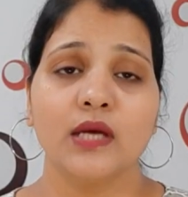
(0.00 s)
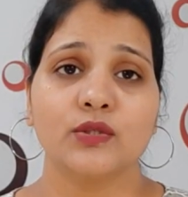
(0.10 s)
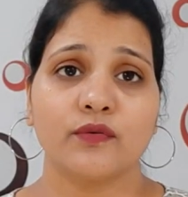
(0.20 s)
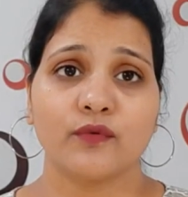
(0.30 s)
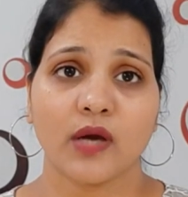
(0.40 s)

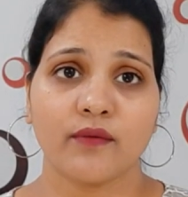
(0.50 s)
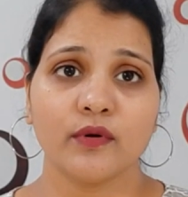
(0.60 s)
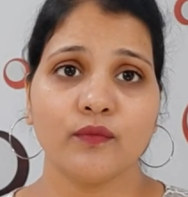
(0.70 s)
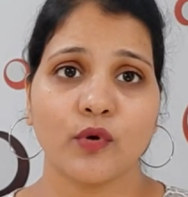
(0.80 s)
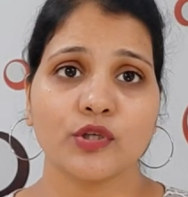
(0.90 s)
So if you
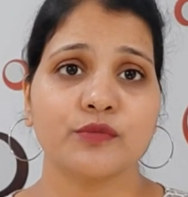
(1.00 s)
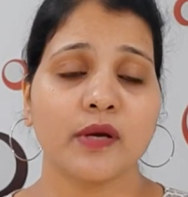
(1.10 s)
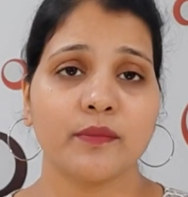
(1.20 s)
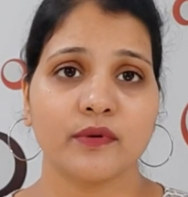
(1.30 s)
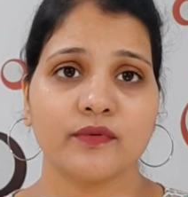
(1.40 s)
haven't watched
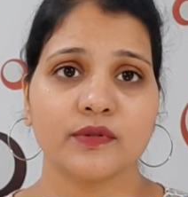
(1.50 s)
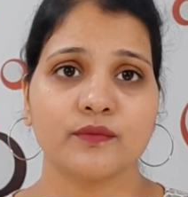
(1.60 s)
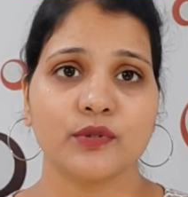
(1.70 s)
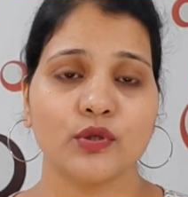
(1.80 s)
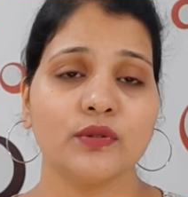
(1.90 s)
my previous
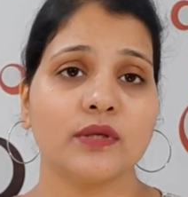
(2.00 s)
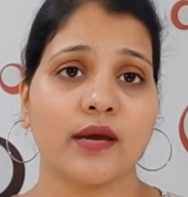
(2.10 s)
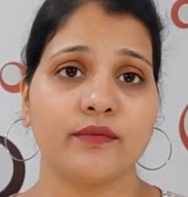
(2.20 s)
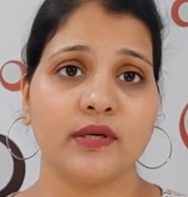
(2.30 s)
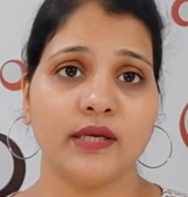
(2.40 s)
videos, I
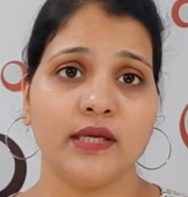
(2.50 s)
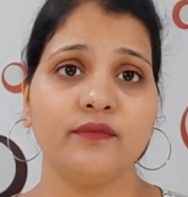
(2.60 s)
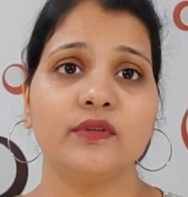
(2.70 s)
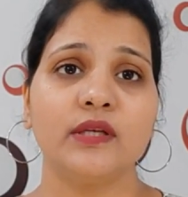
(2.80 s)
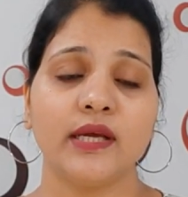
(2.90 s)
will
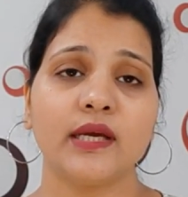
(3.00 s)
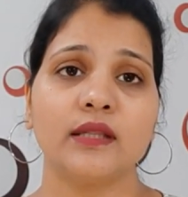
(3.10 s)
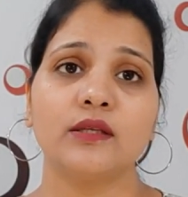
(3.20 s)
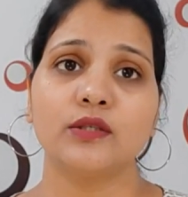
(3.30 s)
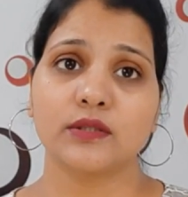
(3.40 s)
leave the link
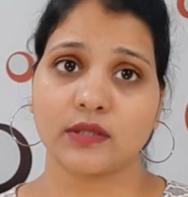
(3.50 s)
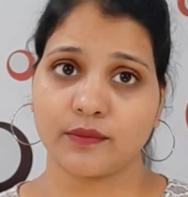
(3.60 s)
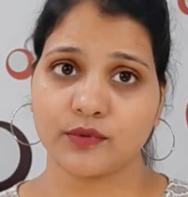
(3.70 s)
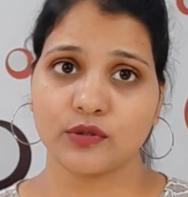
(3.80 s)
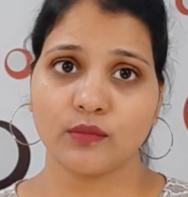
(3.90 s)
in the
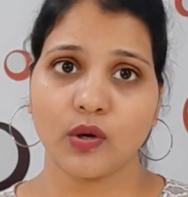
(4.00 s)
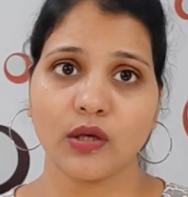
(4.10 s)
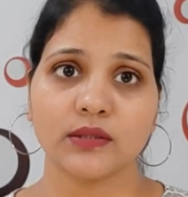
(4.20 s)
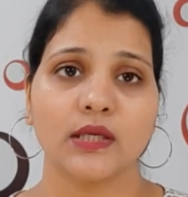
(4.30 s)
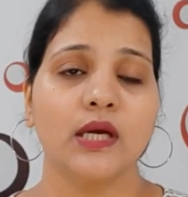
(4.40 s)
description
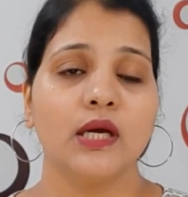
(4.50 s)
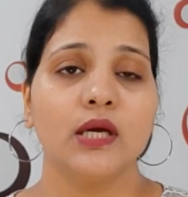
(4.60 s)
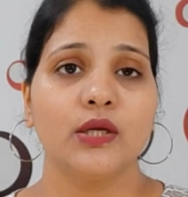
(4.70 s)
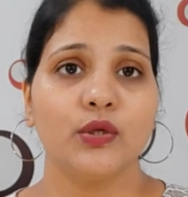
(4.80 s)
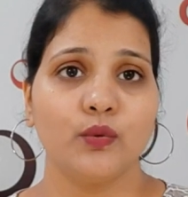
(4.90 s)
box.
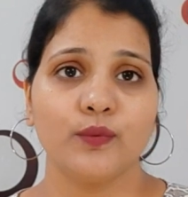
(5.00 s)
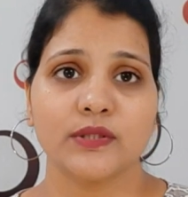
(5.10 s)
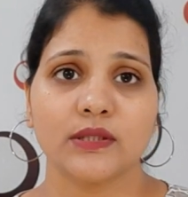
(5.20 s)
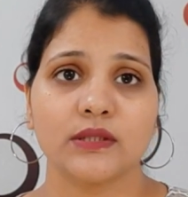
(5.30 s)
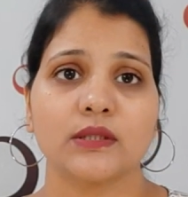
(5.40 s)
Do
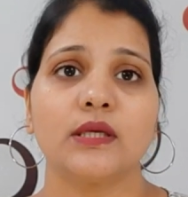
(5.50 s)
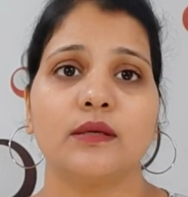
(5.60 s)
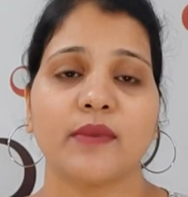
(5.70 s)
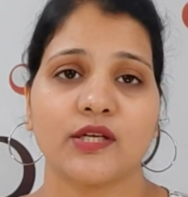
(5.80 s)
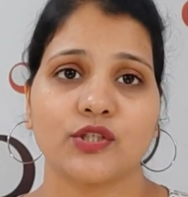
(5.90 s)
visit
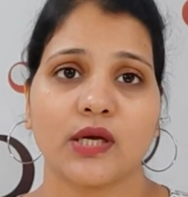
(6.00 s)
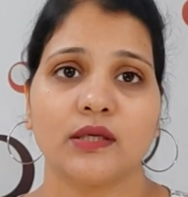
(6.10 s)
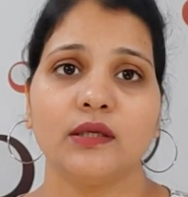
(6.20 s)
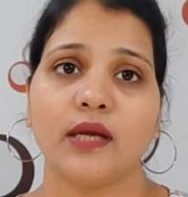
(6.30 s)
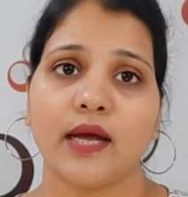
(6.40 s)
my
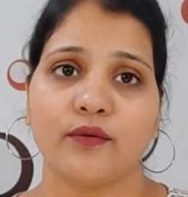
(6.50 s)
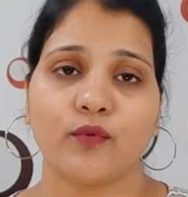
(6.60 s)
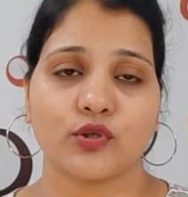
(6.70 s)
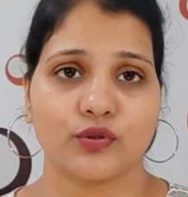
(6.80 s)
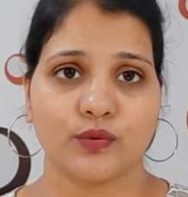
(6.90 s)
channel and
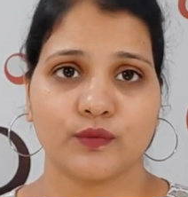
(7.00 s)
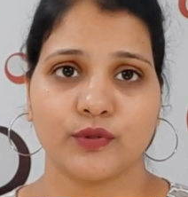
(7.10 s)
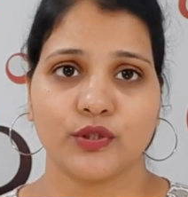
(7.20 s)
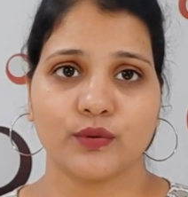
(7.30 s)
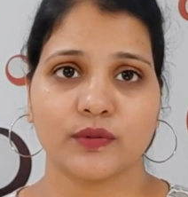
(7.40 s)
watch those
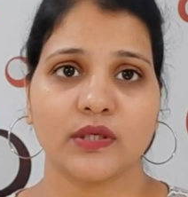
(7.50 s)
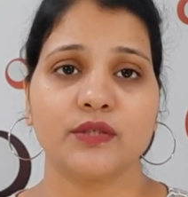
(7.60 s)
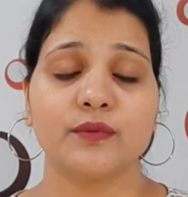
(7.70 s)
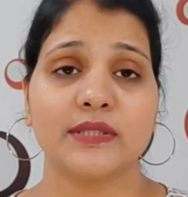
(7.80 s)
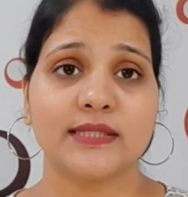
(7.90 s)
videos. It
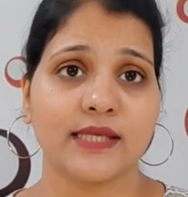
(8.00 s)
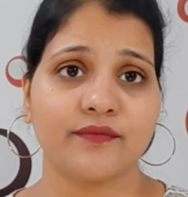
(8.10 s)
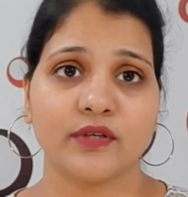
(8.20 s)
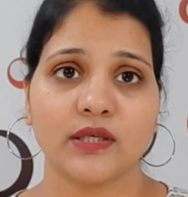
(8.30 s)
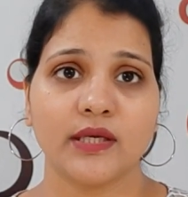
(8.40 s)
will
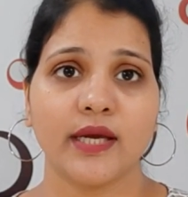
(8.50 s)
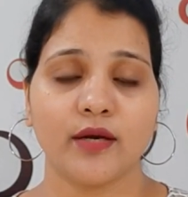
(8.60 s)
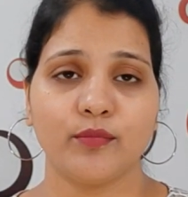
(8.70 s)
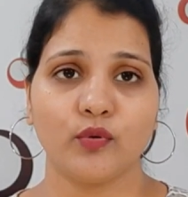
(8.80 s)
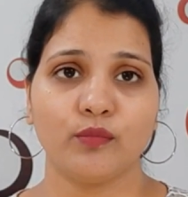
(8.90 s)
definitely
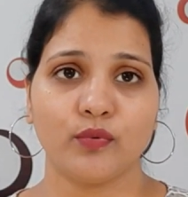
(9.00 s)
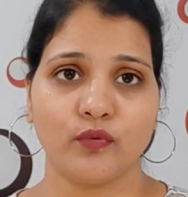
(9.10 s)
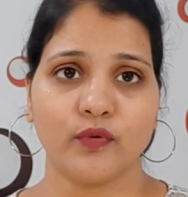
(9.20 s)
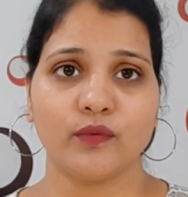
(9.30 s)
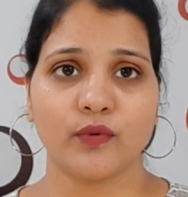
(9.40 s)
help you
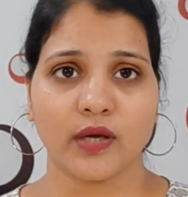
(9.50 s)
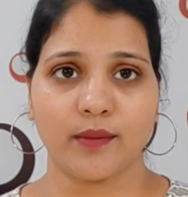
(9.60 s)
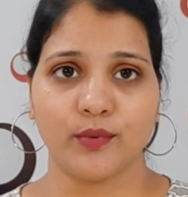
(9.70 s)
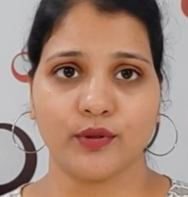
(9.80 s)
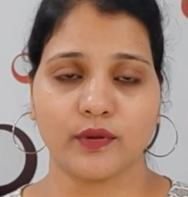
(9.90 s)
improve your
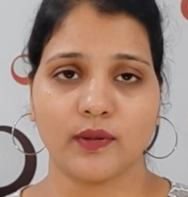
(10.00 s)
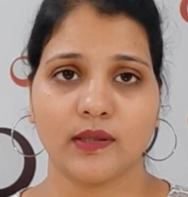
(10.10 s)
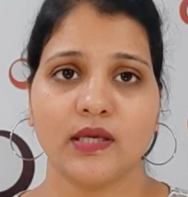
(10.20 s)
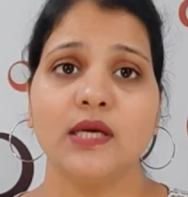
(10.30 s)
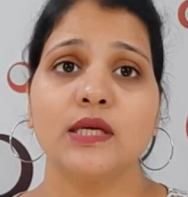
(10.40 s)
vocabulary.
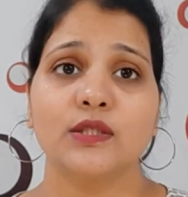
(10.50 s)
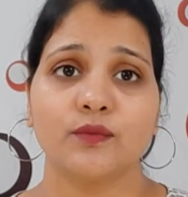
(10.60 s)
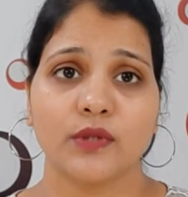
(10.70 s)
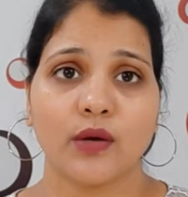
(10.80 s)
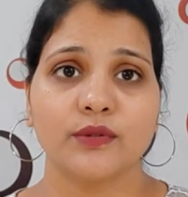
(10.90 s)
So
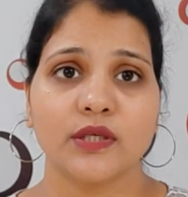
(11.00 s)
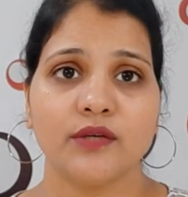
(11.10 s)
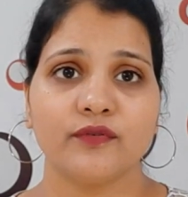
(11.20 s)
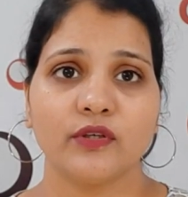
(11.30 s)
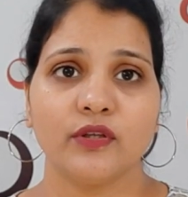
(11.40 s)
without any
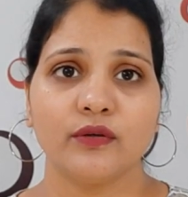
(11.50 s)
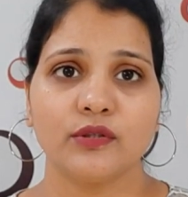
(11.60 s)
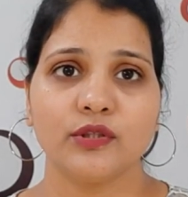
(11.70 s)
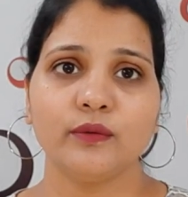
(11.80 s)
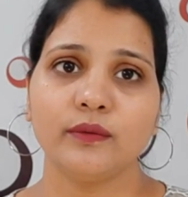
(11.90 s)
further
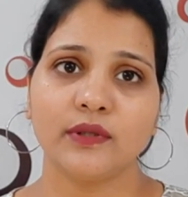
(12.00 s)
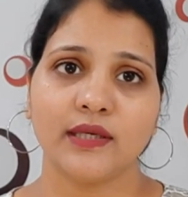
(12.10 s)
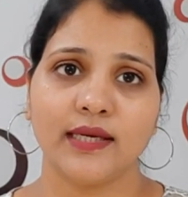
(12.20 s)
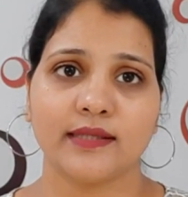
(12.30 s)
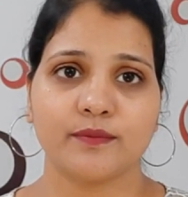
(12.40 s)
ado,
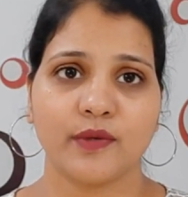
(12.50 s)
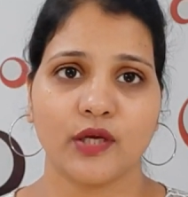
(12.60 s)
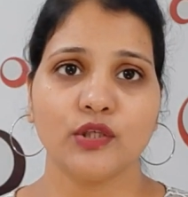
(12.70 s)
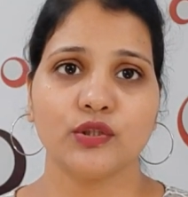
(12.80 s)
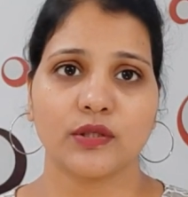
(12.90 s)
let's
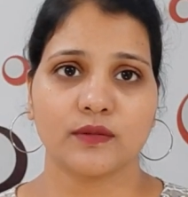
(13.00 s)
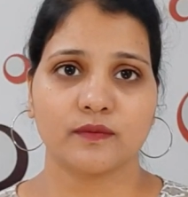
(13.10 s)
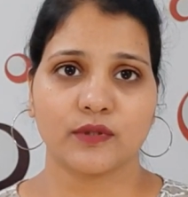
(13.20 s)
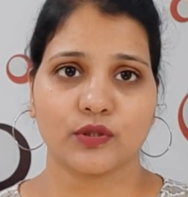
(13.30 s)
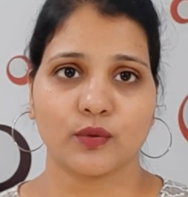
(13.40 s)
begin today's
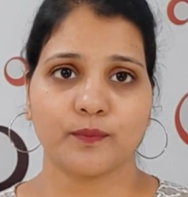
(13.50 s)
video.